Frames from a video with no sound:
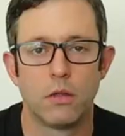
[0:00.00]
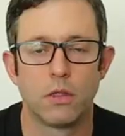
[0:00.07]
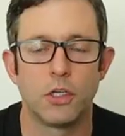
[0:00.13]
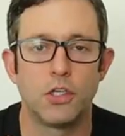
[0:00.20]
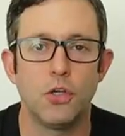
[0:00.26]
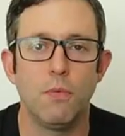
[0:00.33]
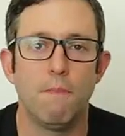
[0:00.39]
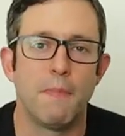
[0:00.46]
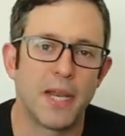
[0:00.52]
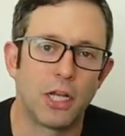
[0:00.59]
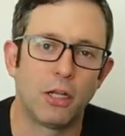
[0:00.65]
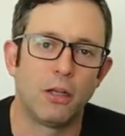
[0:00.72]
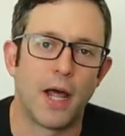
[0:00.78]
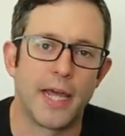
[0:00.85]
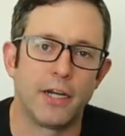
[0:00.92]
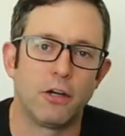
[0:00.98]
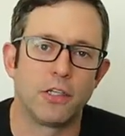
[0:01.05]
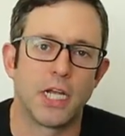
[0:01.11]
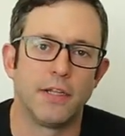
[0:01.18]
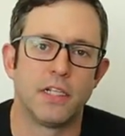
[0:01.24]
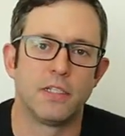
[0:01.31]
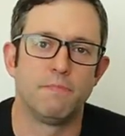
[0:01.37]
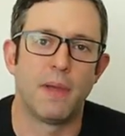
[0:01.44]
The two middle liners
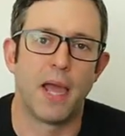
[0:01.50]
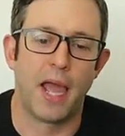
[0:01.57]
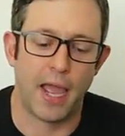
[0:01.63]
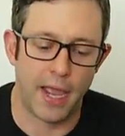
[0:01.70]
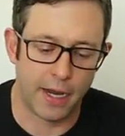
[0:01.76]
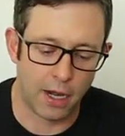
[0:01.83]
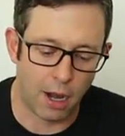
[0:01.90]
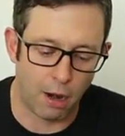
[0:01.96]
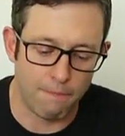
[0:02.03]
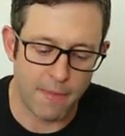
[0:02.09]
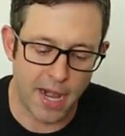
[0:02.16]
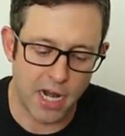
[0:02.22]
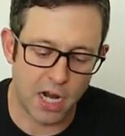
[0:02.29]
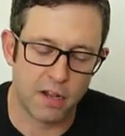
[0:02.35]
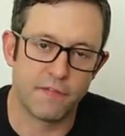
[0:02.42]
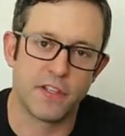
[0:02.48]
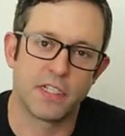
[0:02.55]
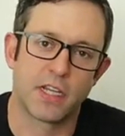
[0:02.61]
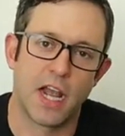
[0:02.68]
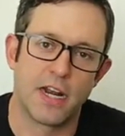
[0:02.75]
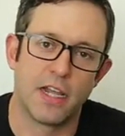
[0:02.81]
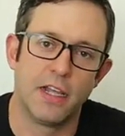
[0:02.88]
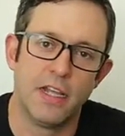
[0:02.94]
on this bag are made out of this
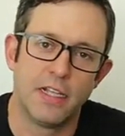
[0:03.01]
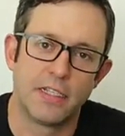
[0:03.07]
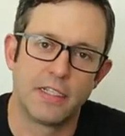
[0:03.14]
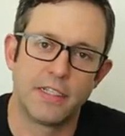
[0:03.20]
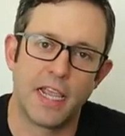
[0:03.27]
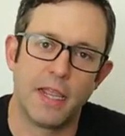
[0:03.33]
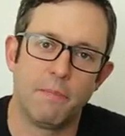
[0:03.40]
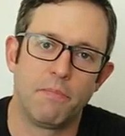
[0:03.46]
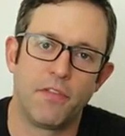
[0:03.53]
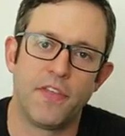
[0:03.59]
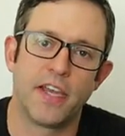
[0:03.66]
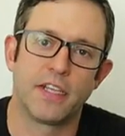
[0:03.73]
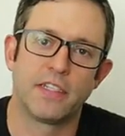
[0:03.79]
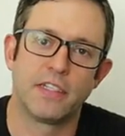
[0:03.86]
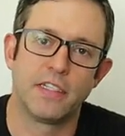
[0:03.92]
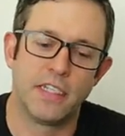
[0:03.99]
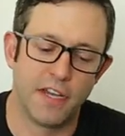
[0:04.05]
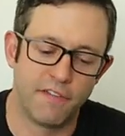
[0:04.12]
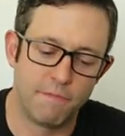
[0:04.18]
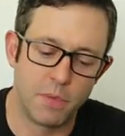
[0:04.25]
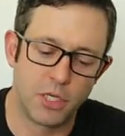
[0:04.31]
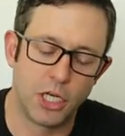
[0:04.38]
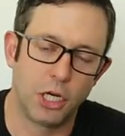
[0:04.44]
kind of same thick,
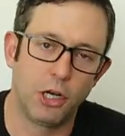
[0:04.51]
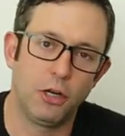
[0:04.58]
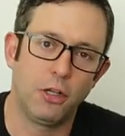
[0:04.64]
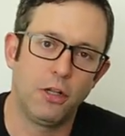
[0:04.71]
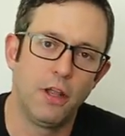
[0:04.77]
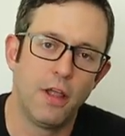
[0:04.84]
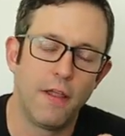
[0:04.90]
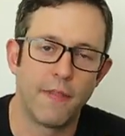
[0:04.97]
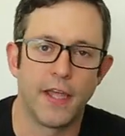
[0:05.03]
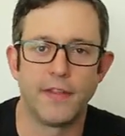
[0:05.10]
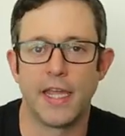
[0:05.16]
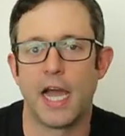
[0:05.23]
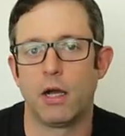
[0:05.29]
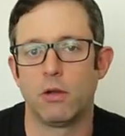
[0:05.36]
stiff material that the